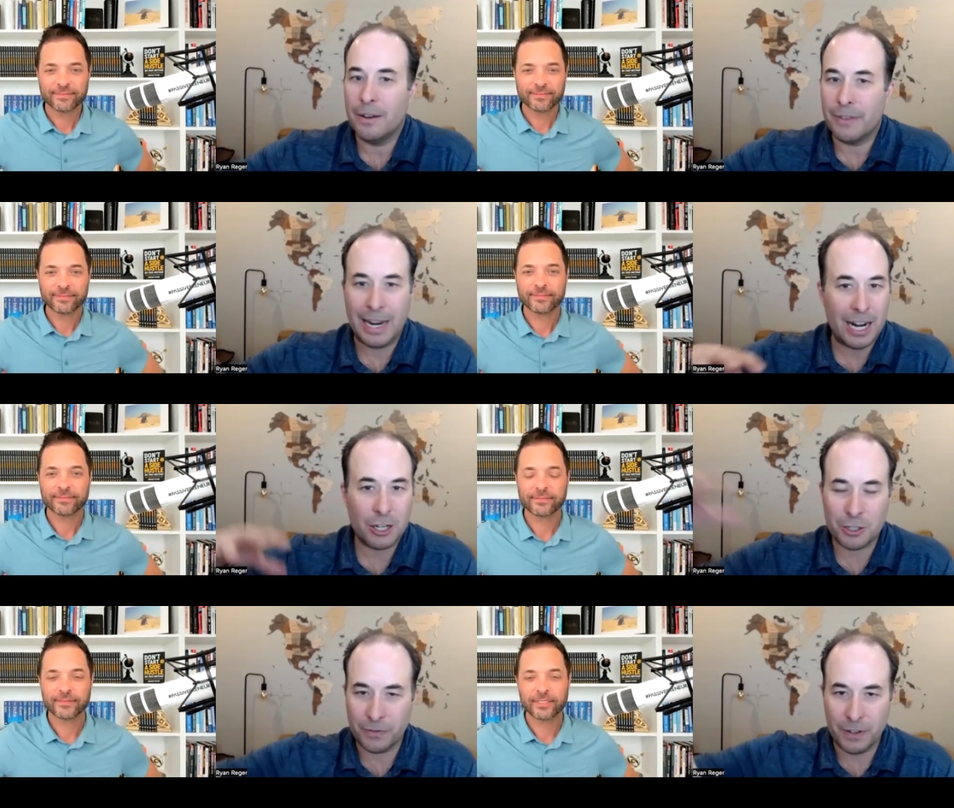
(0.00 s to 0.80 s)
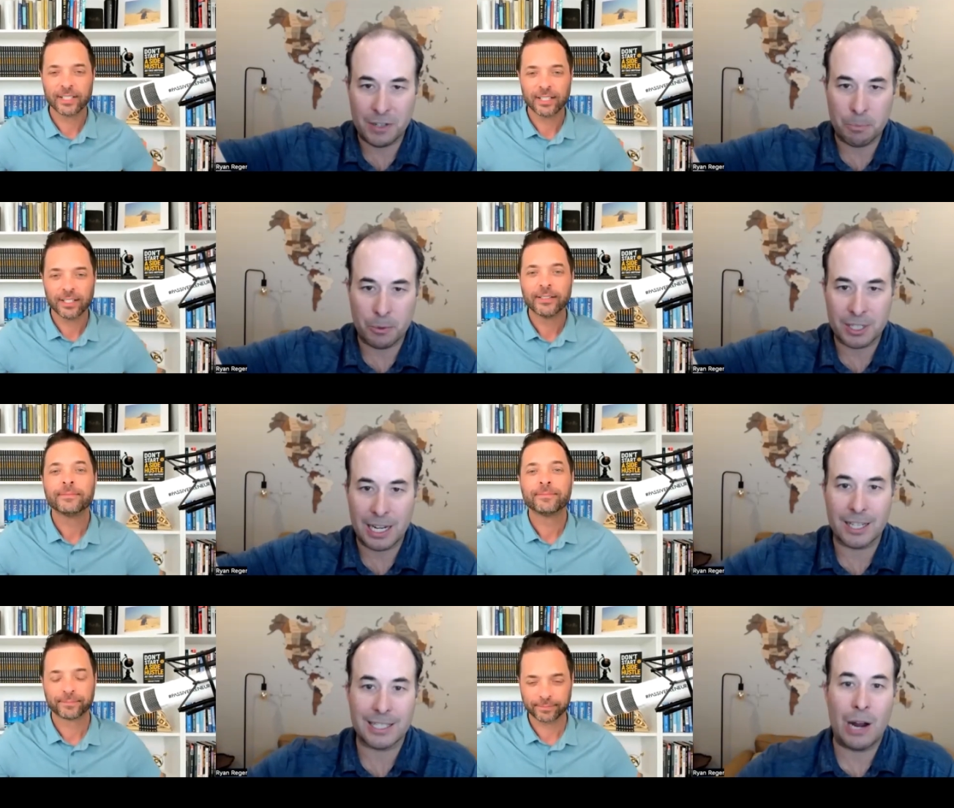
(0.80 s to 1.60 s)
Speaker 1: that extra 50%
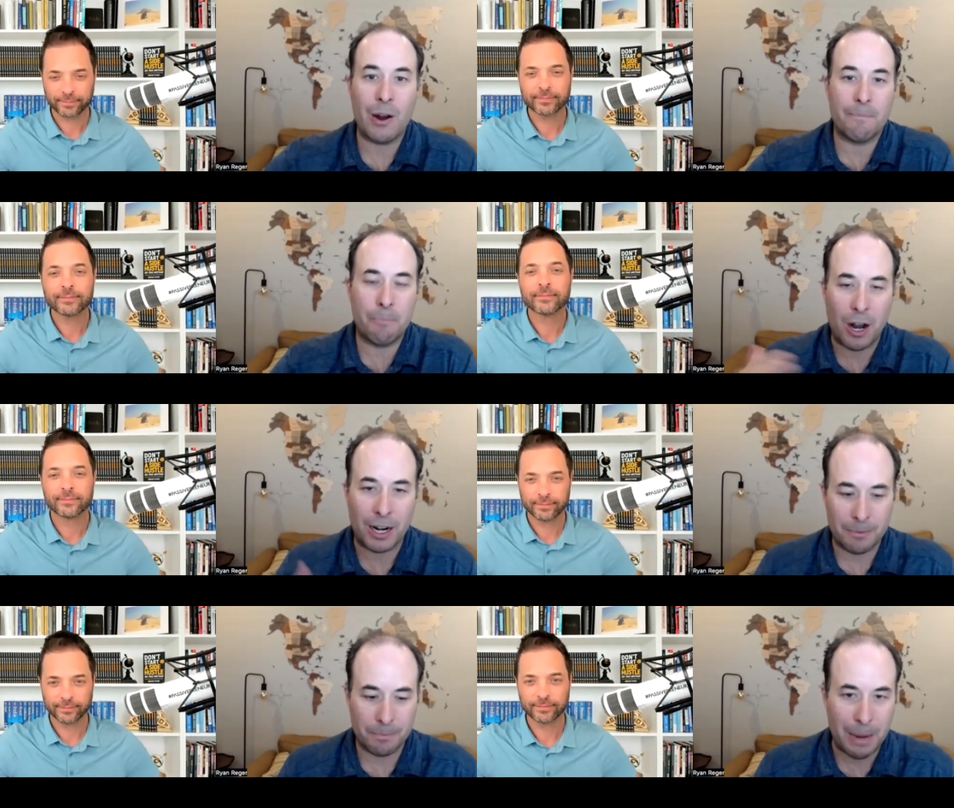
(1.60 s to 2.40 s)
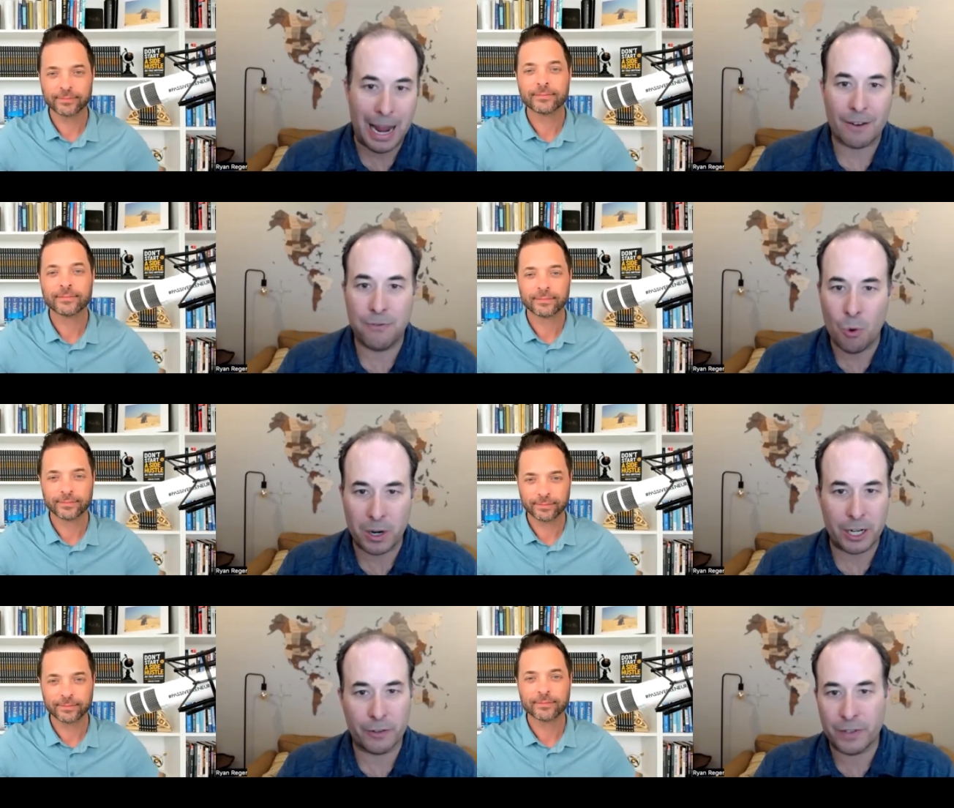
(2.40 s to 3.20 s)
because now I've bought back
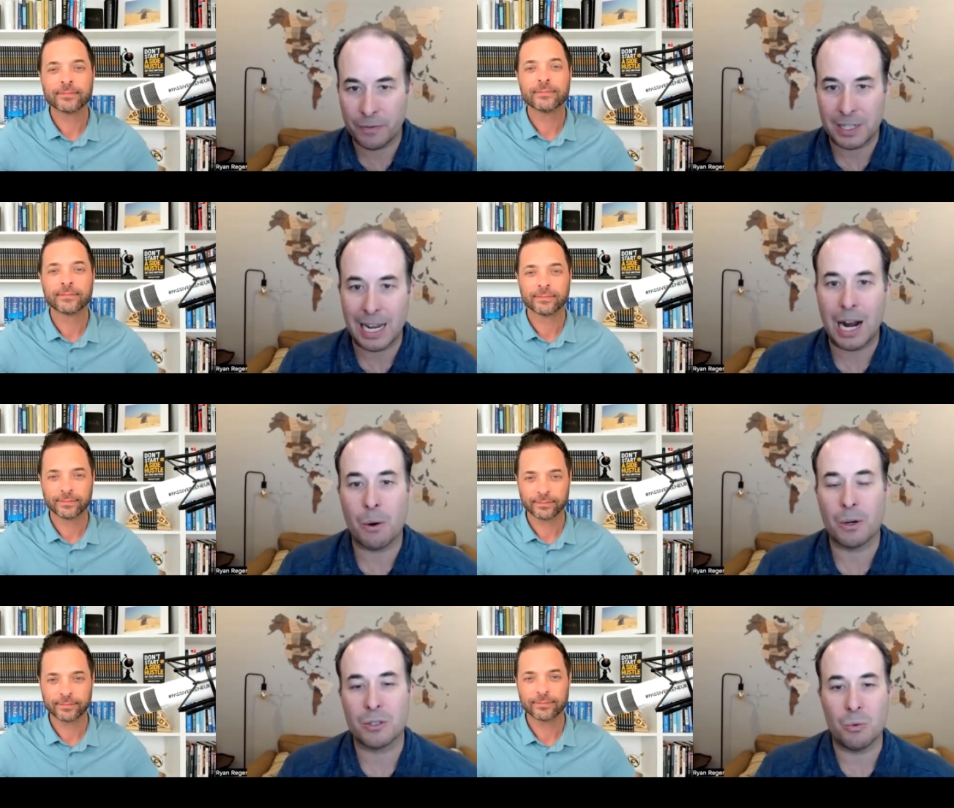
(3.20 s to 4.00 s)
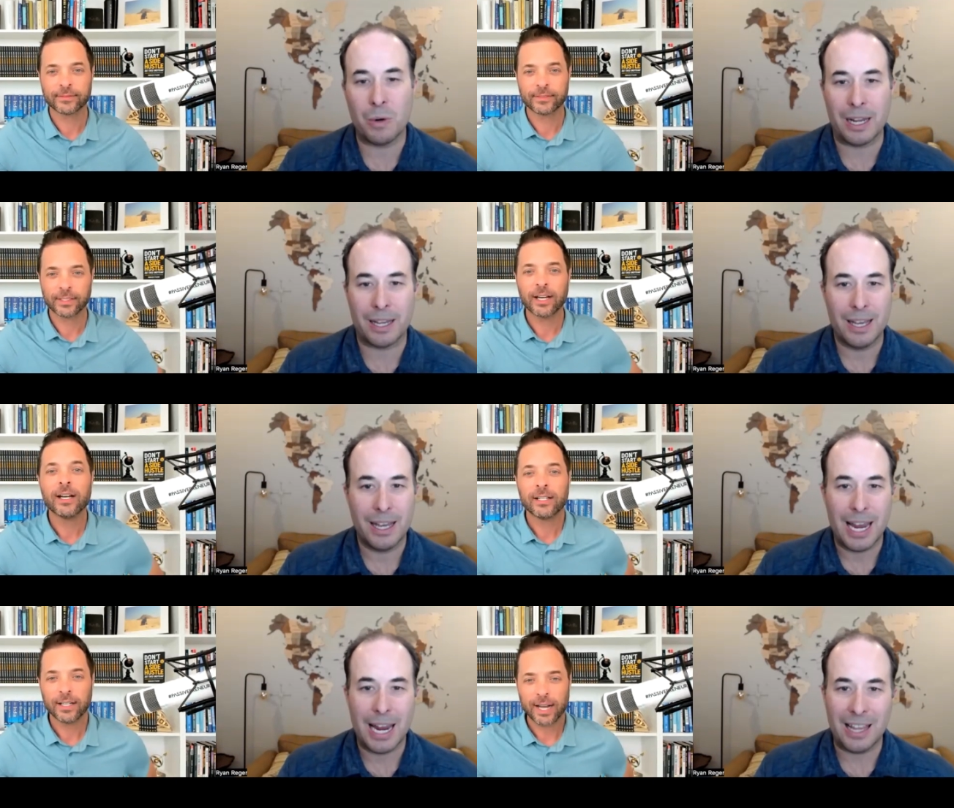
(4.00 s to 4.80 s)
40 or 50 hours a week.
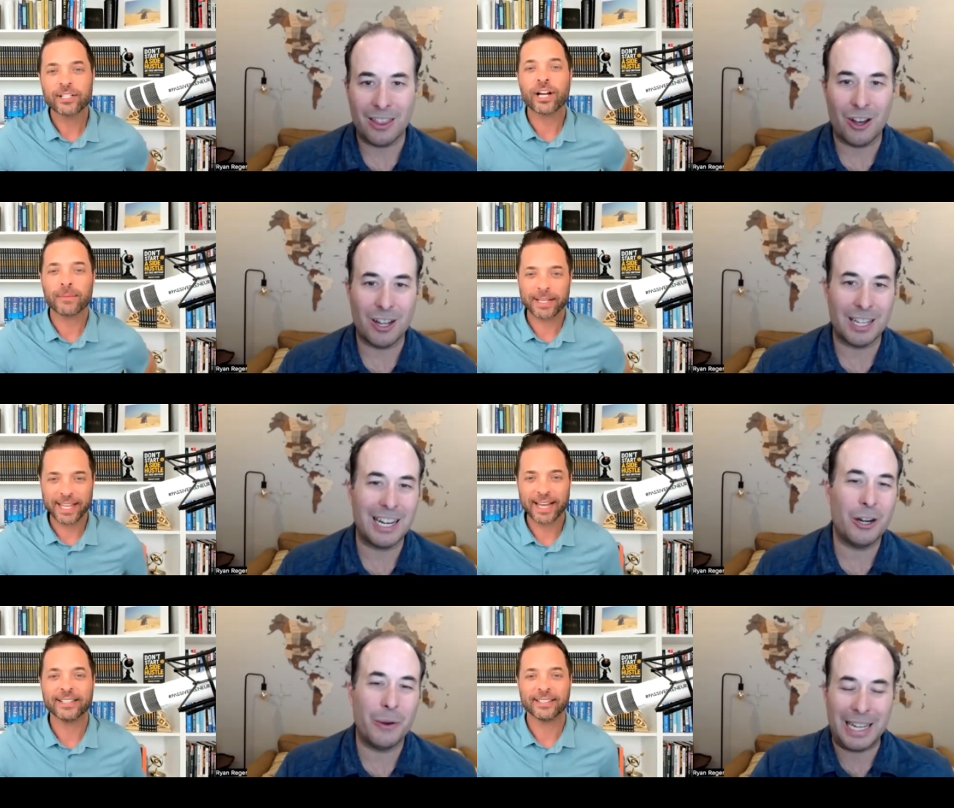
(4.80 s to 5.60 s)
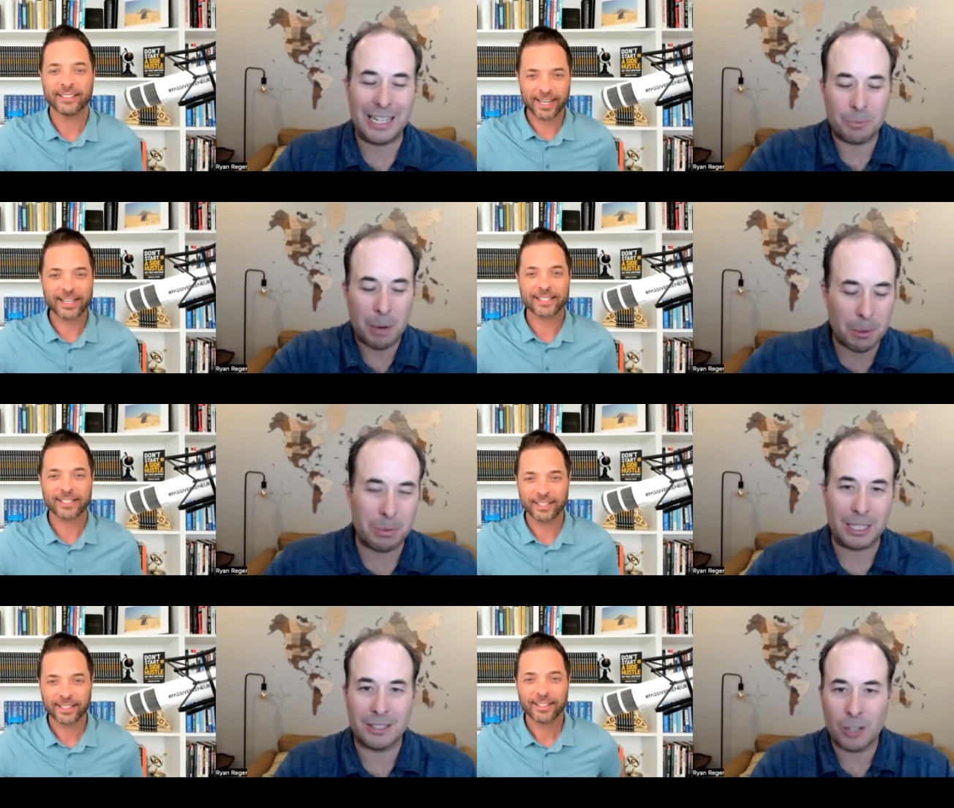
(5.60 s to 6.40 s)
And, it's, and I know again, yeah. it's
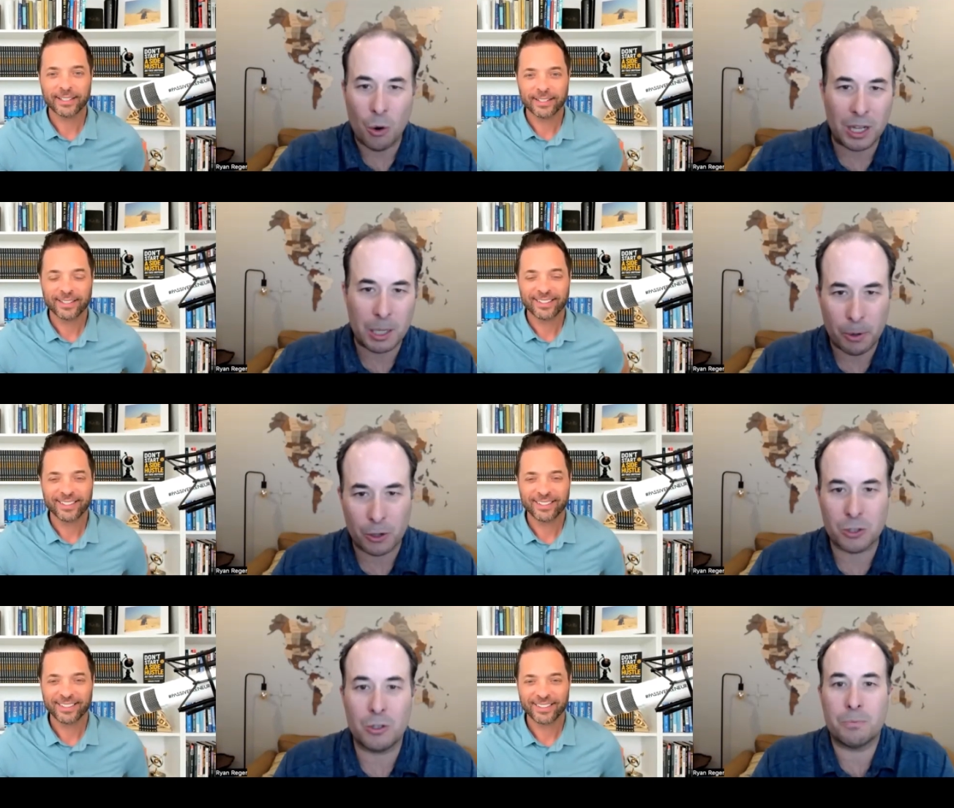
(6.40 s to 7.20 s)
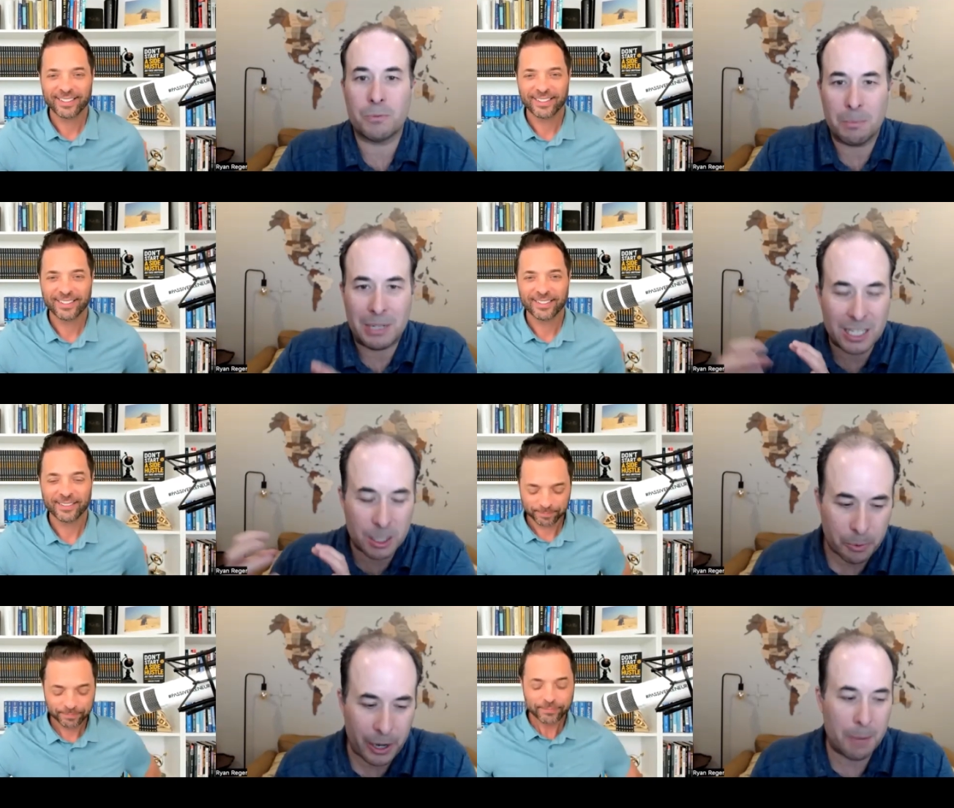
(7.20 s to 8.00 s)
probably totally personal. Somebody needs
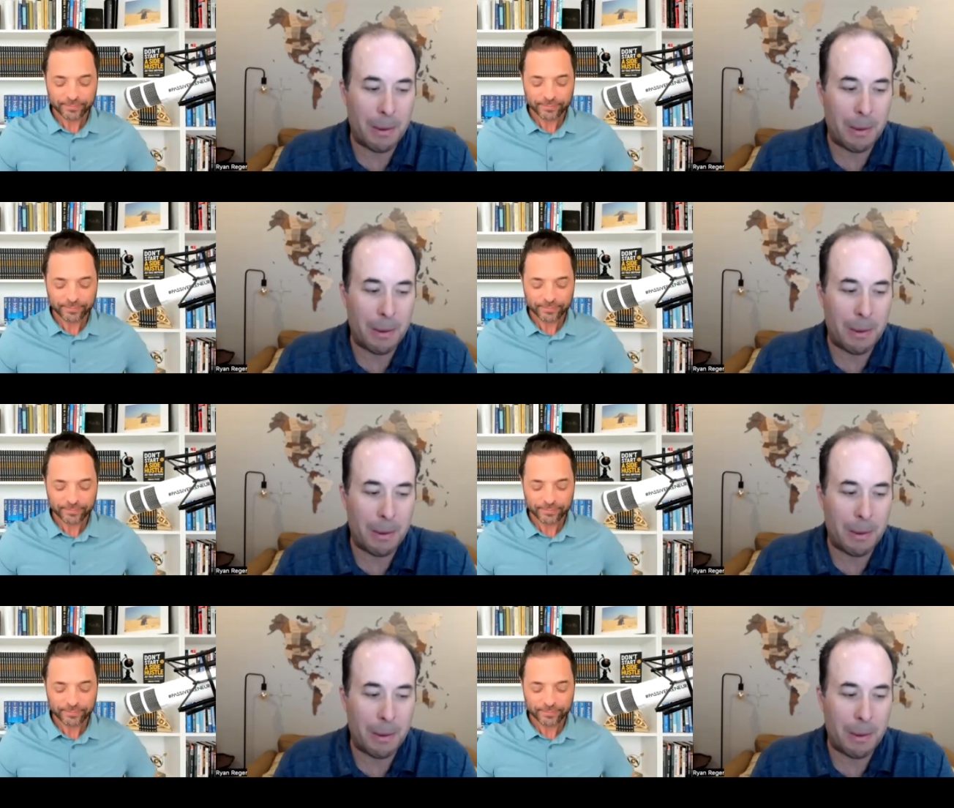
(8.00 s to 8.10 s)
to pray